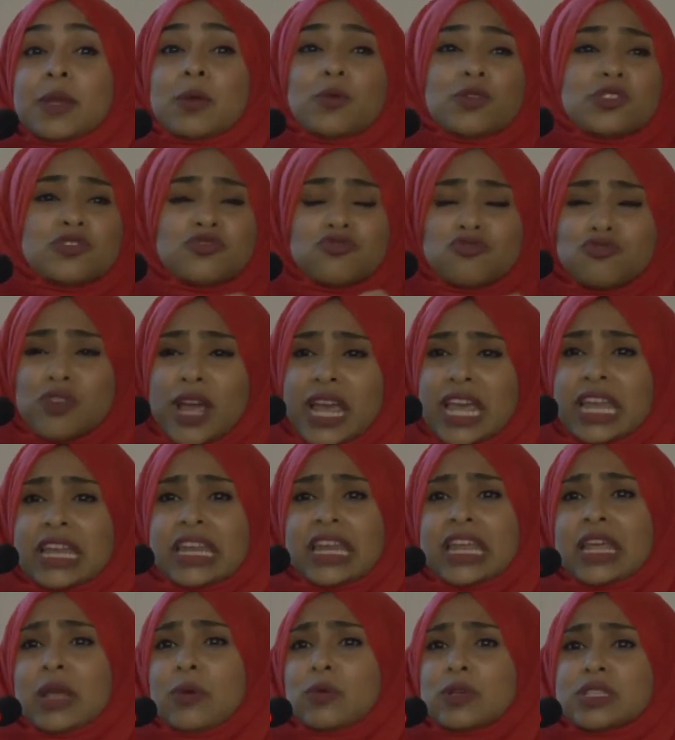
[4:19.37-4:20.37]
It was
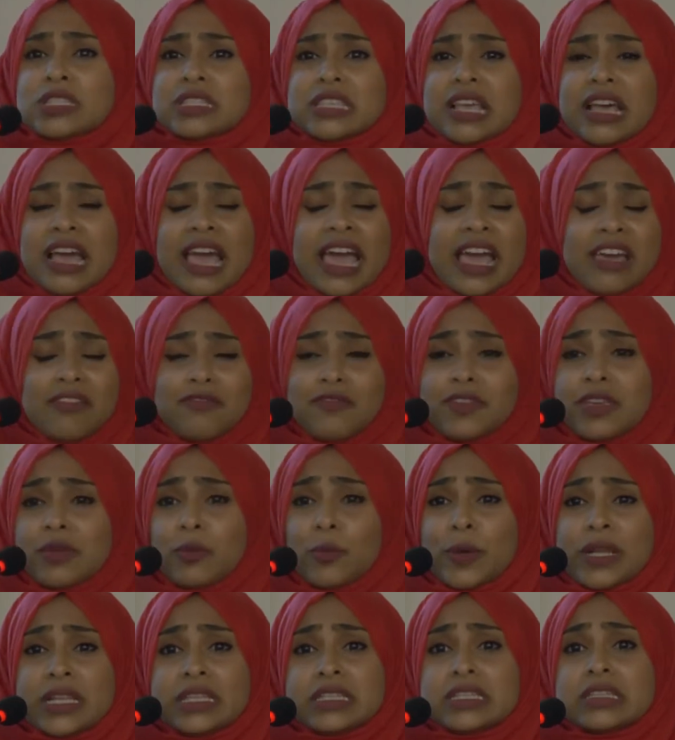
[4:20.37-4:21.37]
raining, it was heavy
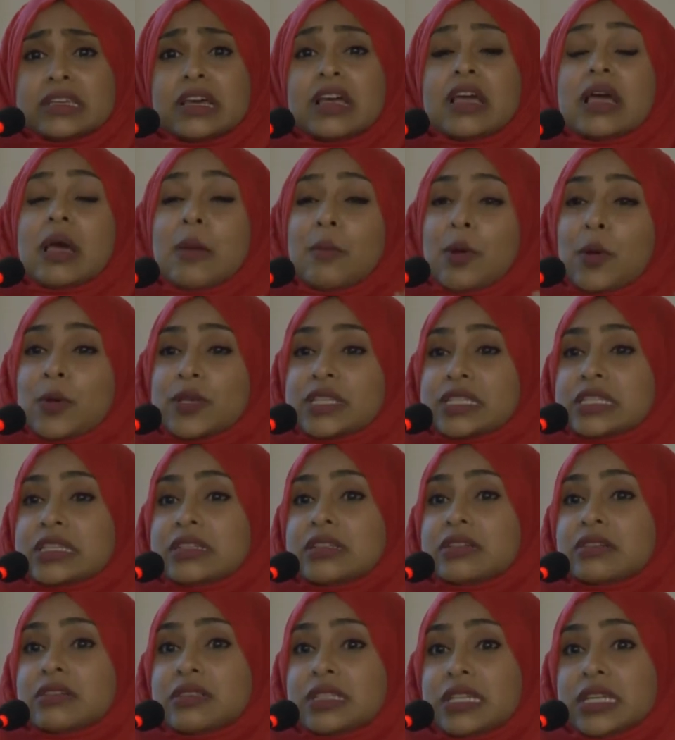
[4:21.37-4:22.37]
wind, but we
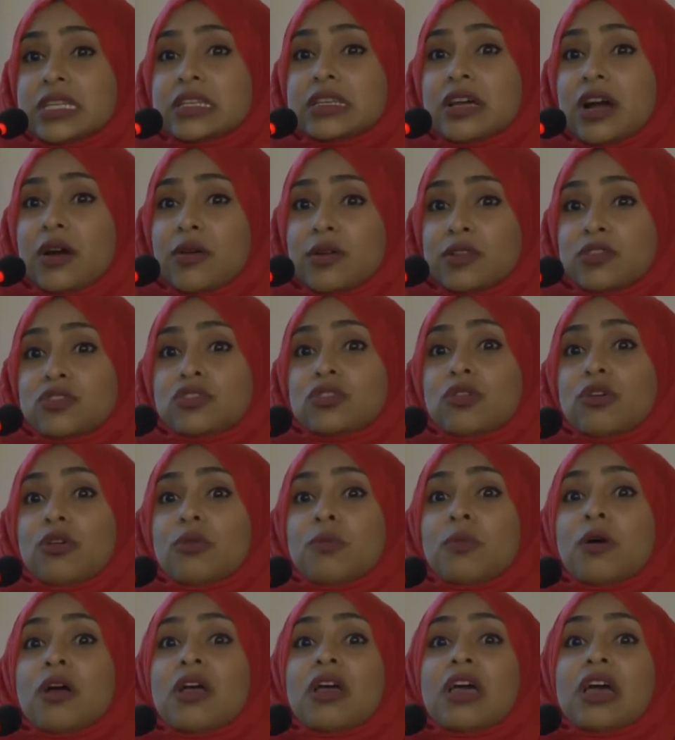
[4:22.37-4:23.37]
still did our
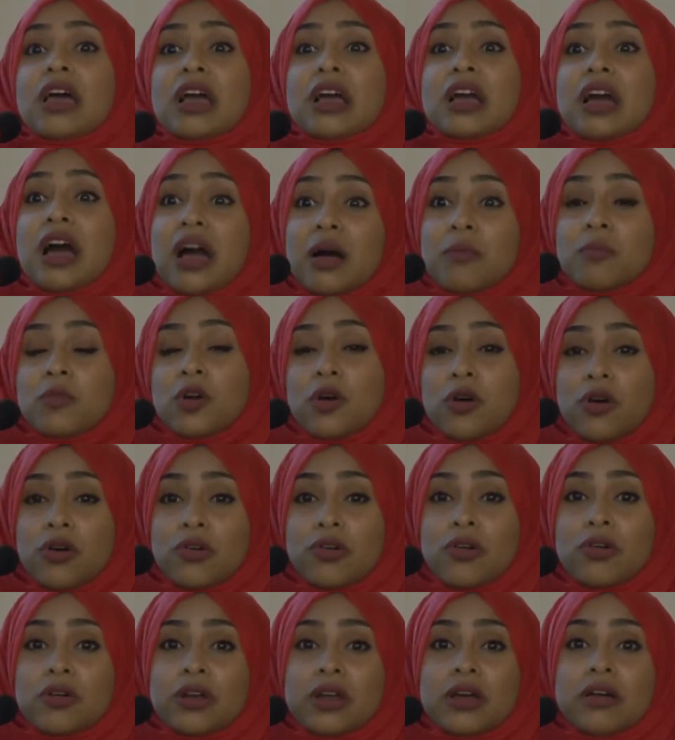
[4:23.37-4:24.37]
job. Come
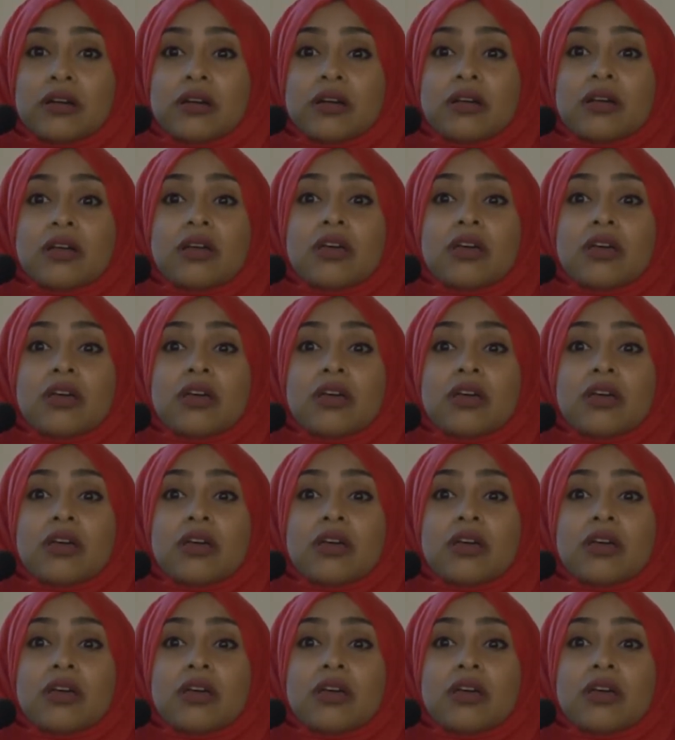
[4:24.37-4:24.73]
Corona,